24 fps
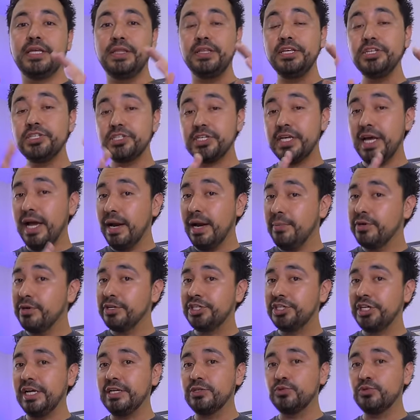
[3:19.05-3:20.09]
And these camera
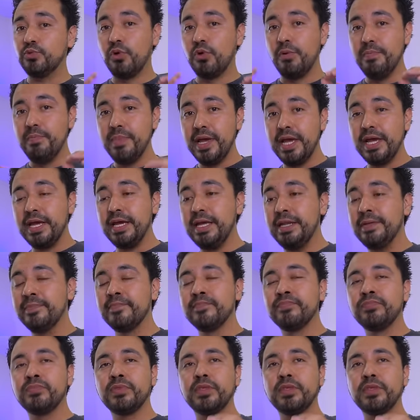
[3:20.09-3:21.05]
shakes were made